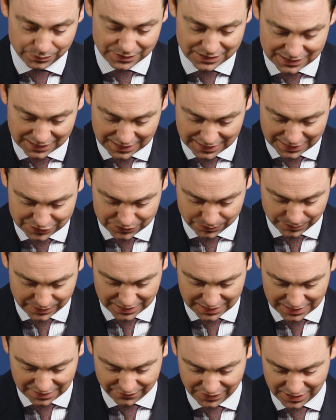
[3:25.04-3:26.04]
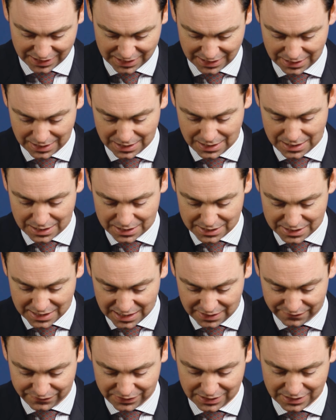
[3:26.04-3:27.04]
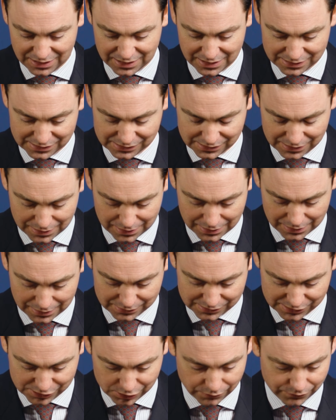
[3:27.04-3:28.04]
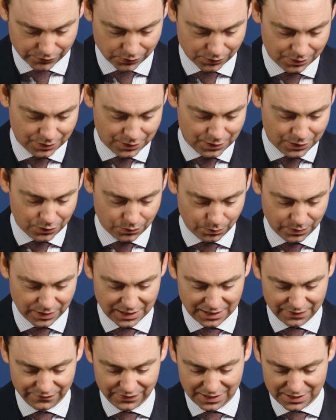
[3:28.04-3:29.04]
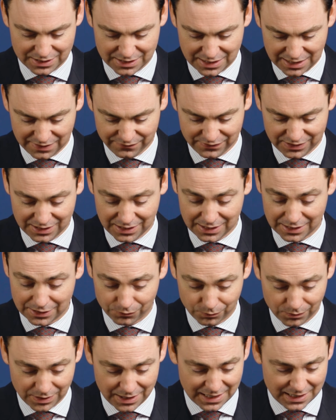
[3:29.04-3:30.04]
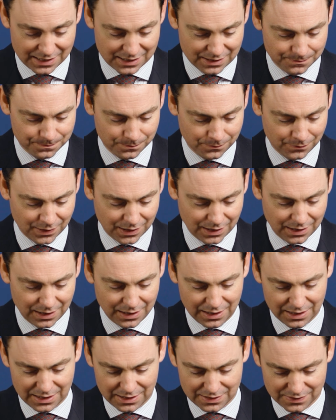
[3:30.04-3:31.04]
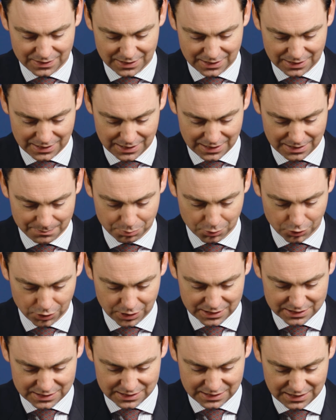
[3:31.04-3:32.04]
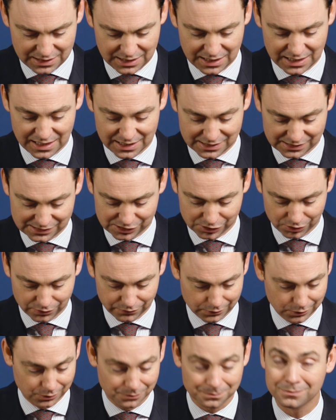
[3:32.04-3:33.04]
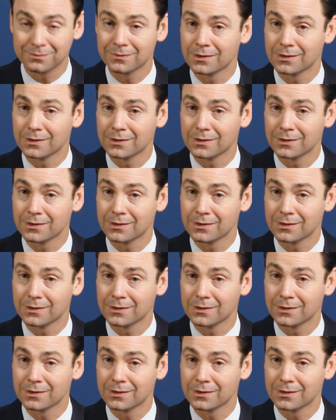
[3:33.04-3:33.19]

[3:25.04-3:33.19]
three ties, we have a navy and uh, silver, we have a navy and red, uh, and then a burgundy and silver